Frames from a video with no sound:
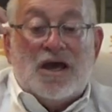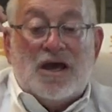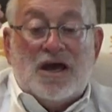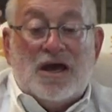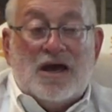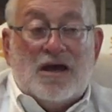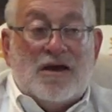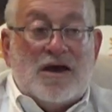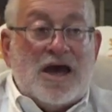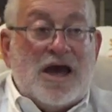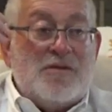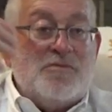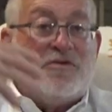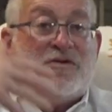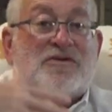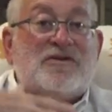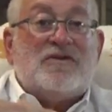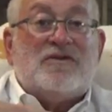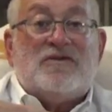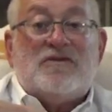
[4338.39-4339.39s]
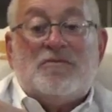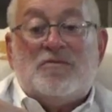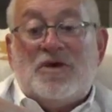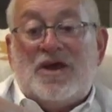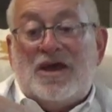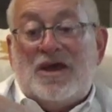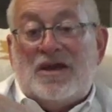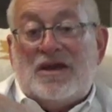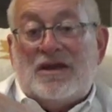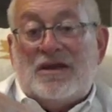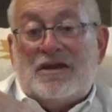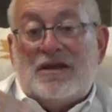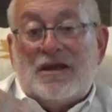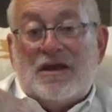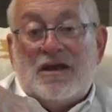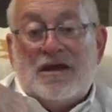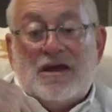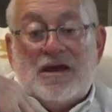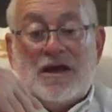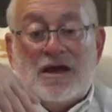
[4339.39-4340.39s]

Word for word: Uh, I participated